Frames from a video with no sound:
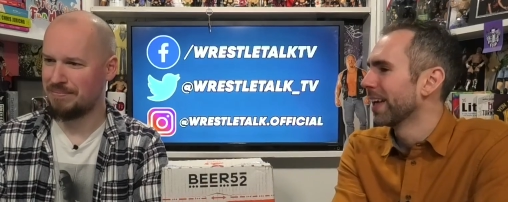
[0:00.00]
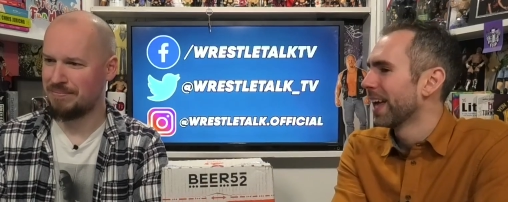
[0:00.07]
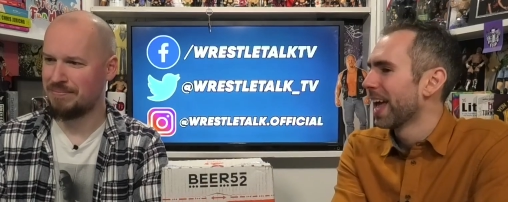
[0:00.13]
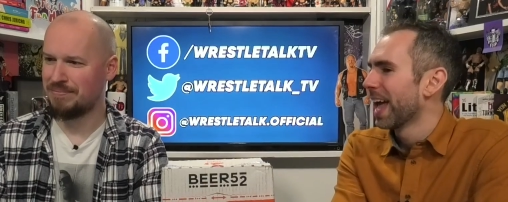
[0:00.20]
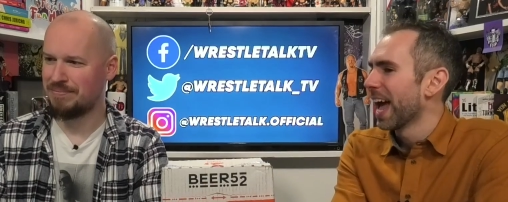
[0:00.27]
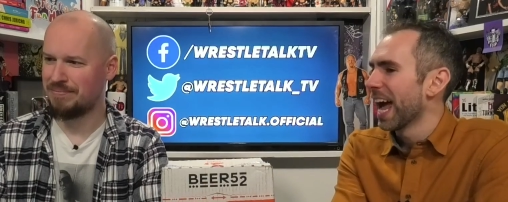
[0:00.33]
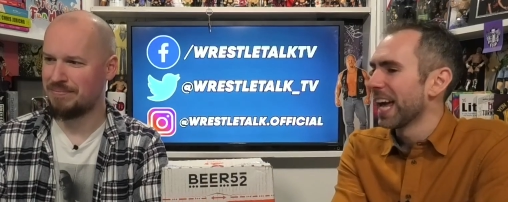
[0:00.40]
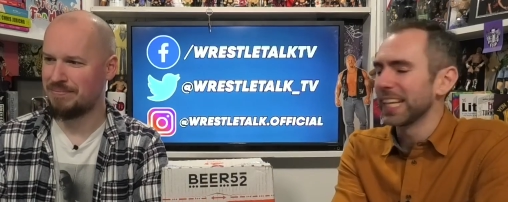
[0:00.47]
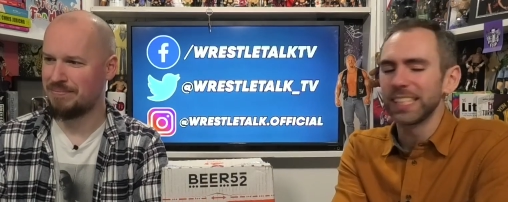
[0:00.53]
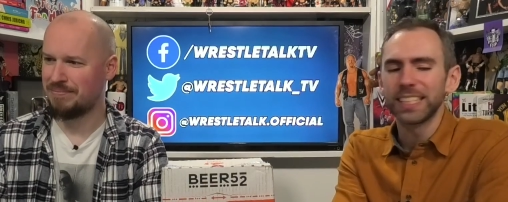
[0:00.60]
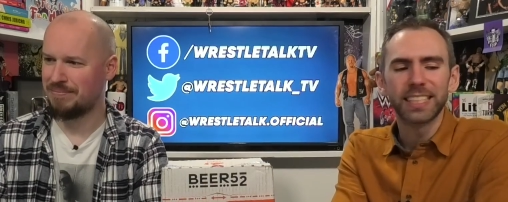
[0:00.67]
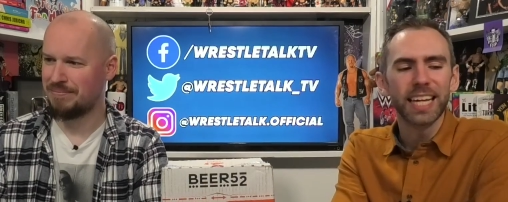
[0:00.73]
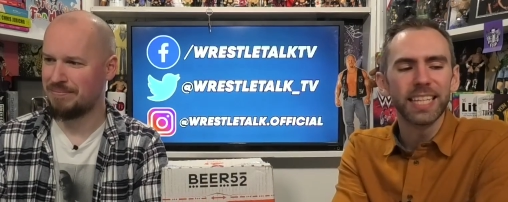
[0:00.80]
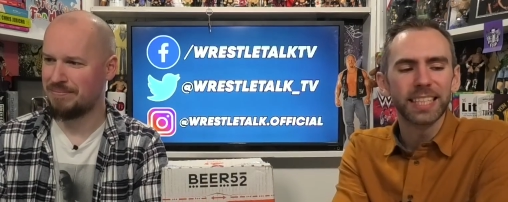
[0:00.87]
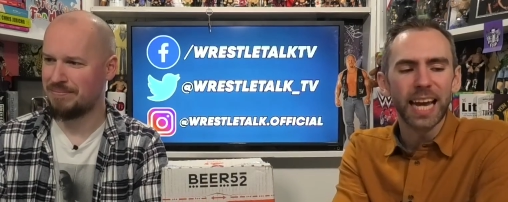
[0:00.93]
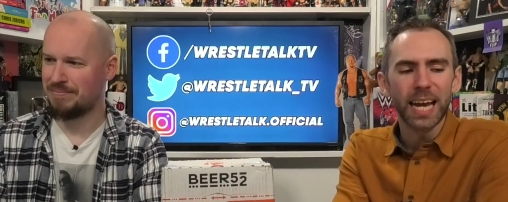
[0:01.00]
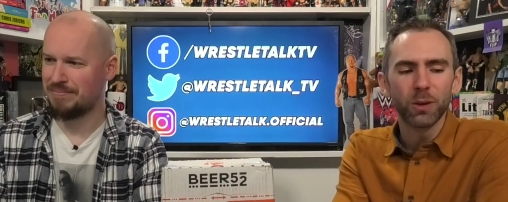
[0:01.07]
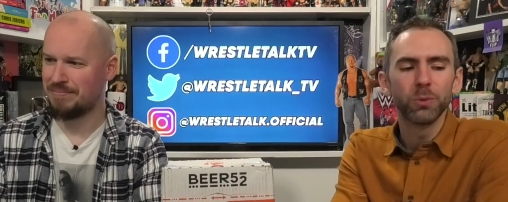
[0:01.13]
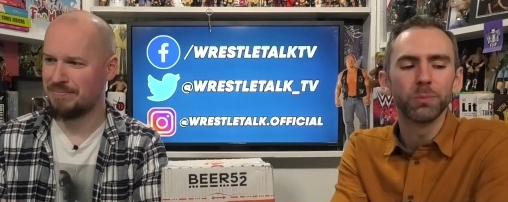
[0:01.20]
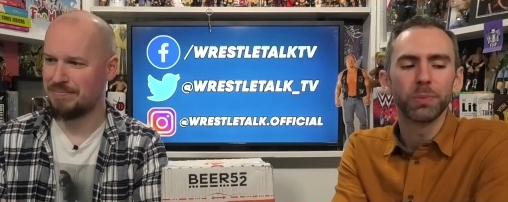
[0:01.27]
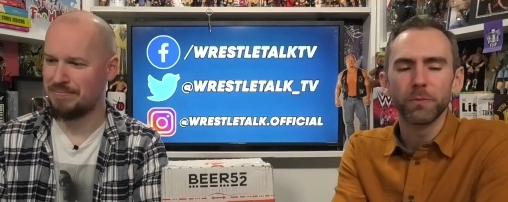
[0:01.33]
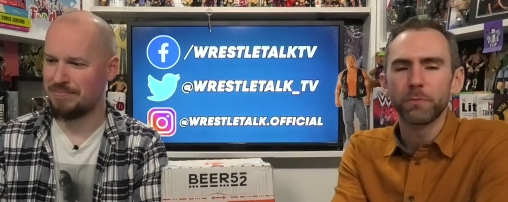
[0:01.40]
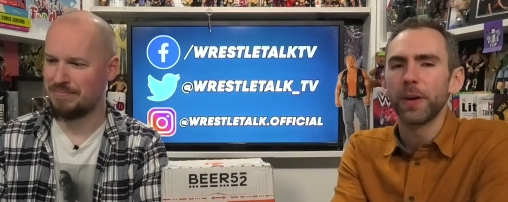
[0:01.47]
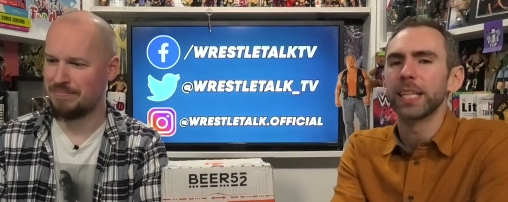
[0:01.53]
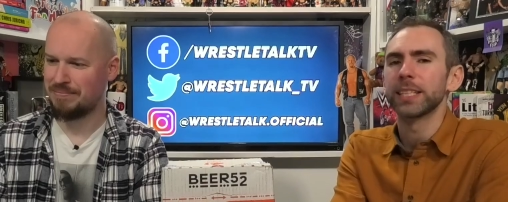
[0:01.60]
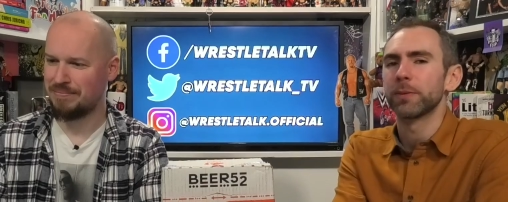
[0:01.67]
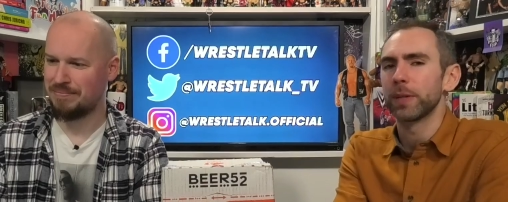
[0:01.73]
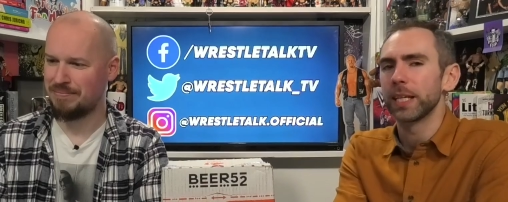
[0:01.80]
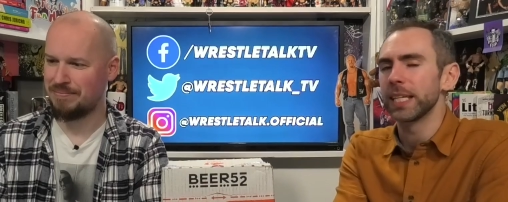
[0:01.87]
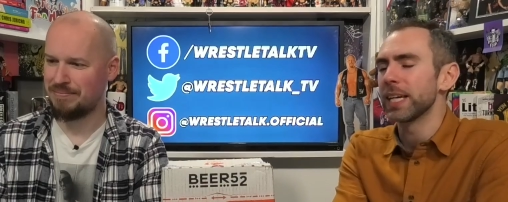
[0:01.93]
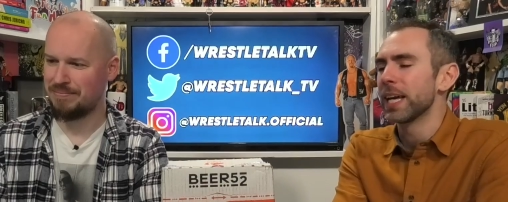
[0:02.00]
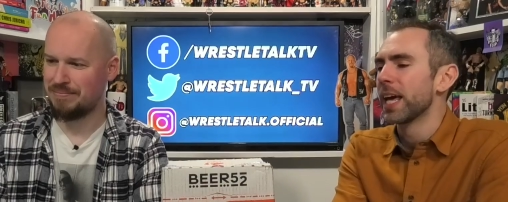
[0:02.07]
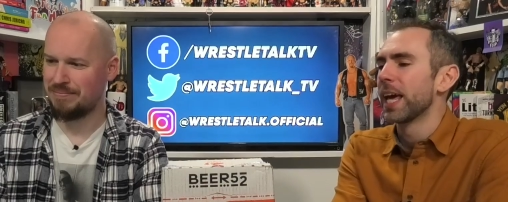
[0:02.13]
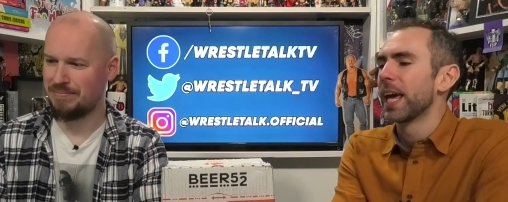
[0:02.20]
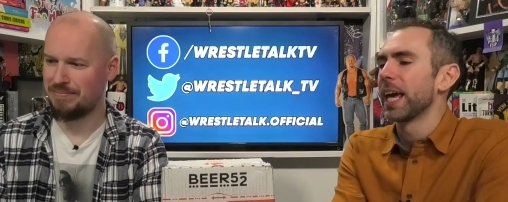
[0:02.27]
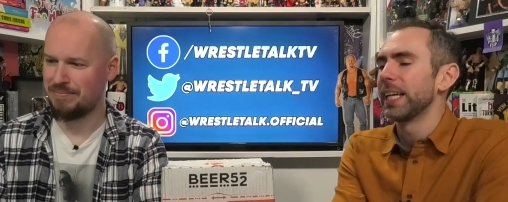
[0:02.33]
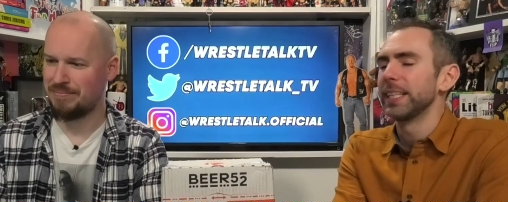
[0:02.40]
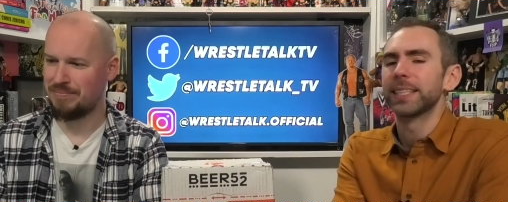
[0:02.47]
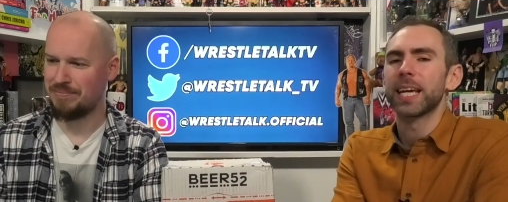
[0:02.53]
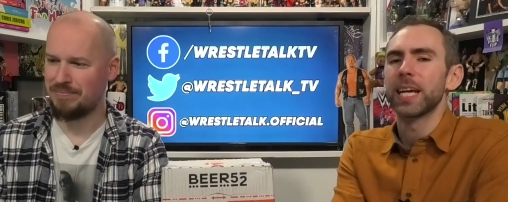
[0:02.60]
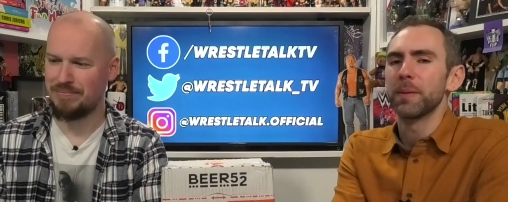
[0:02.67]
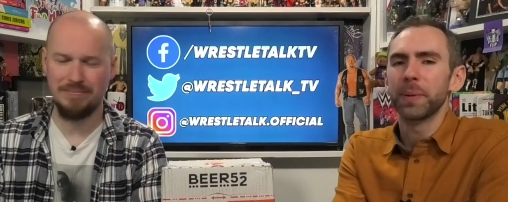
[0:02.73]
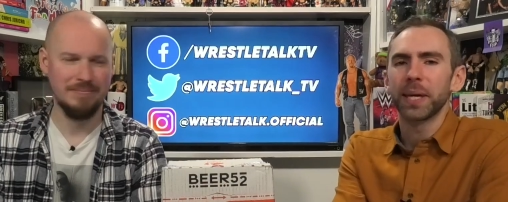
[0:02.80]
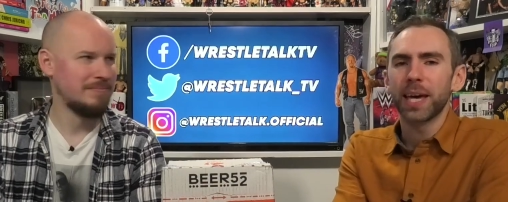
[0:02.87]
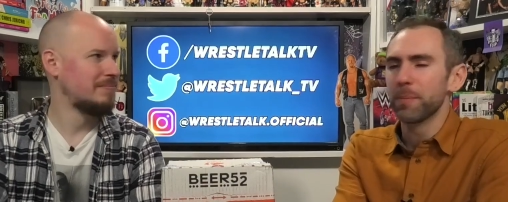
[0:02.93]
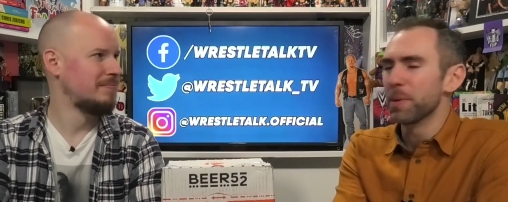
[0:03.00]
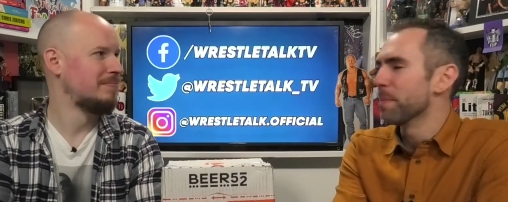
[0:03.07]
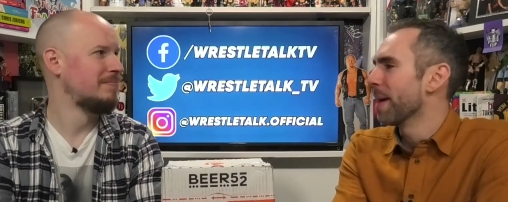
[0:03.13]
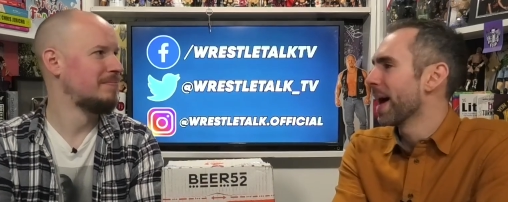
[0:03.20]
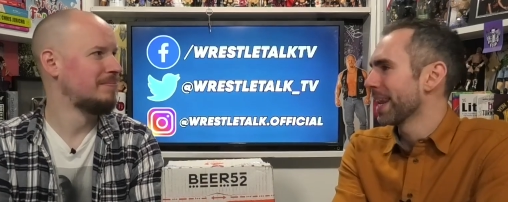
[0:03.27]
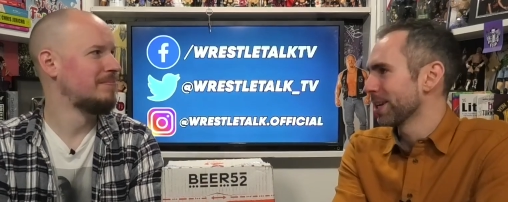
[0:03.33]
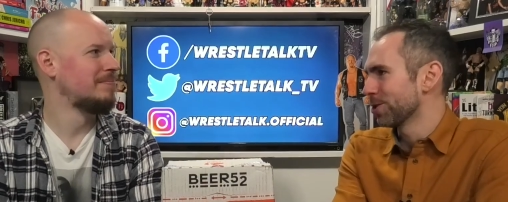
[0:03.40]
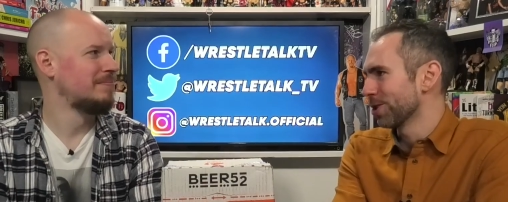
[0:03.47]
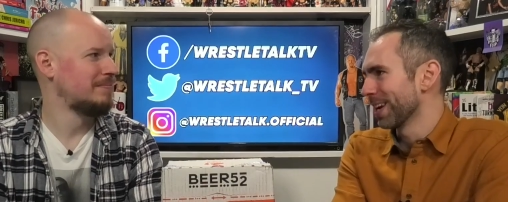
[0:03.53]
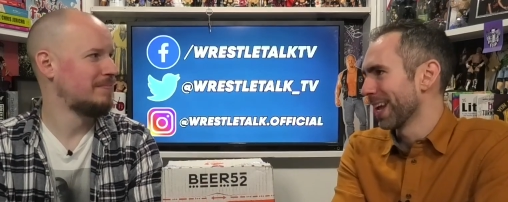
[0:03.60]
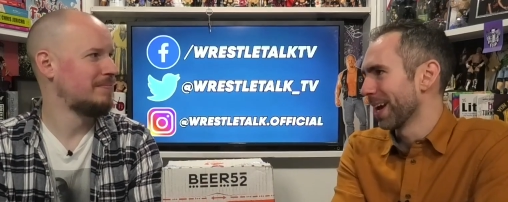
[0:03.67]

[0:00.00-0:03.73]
Speaker 1: and he says how effectively he's going to become a manager now,